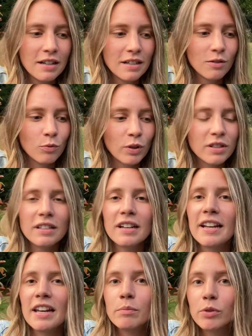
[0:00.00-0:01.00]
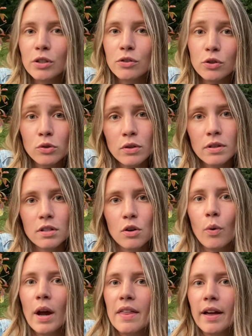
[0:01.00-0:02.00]
what's going to enable you to do this in a
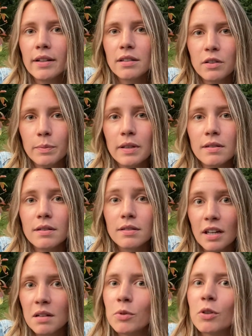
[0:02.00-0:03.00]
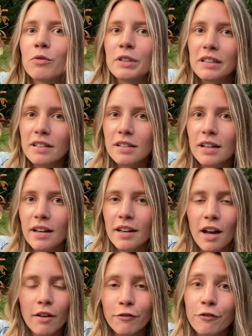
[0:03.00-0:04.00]
way that's going to be sustainable and realistic and
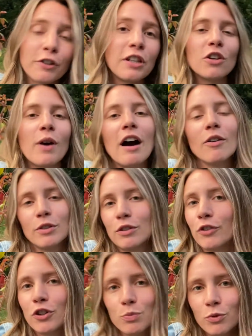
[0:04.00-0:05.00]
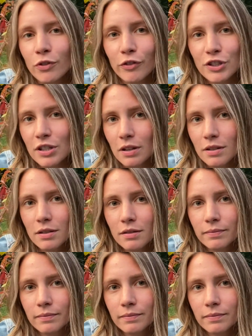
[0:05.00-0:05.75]
not freak you out when you first move overseas.